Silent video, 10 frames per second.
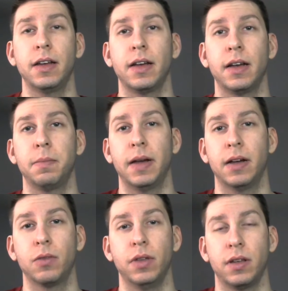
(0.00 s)
I am back
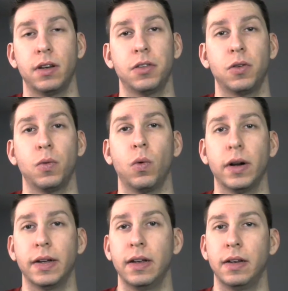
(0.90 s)
with another
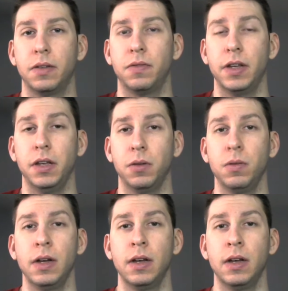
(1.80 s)
Walking Dead video.